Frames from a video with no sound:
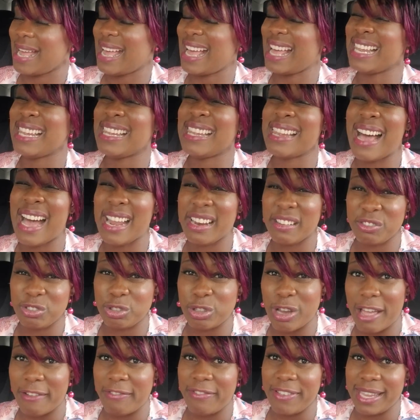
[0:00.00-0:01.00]
a lot of
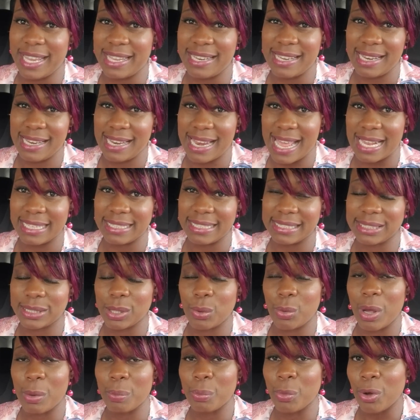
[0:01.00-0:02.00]
traffic in atlanta so
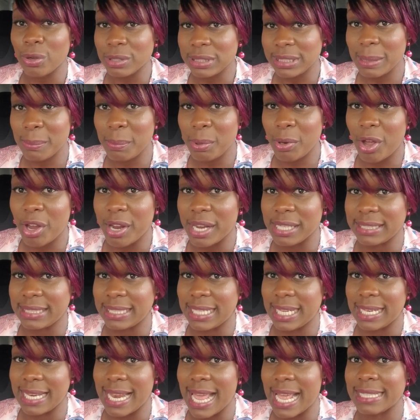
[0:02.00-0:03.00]
what most employers in
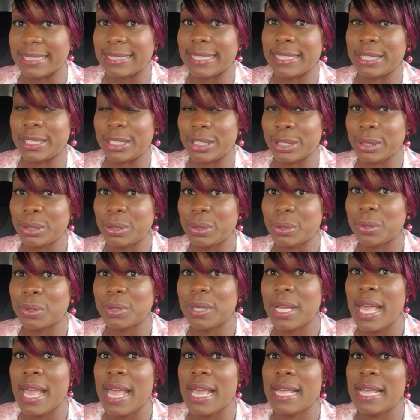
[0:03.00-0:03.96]
atlanta do